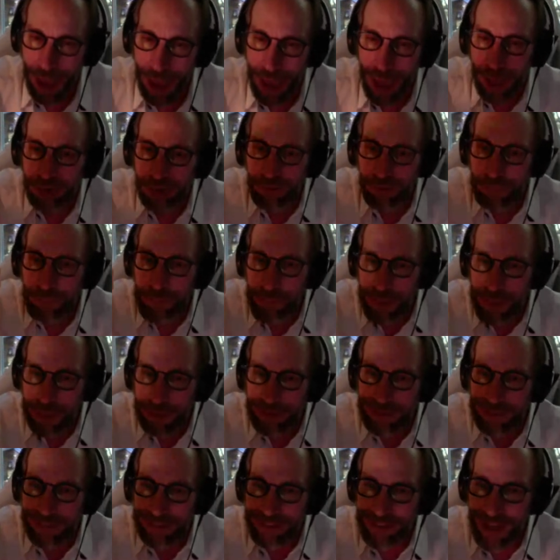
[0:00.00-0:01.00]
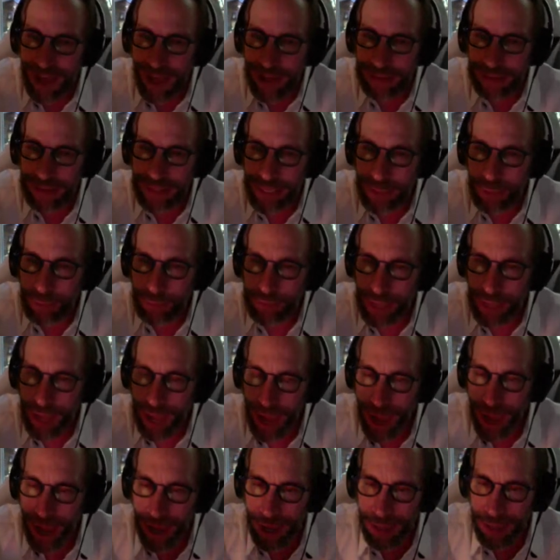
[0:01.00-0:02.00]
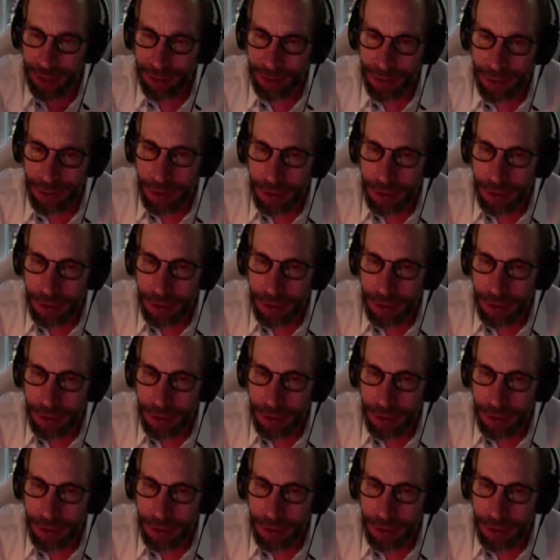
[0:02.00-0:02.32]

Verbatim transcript: And if b is exactly equal to a,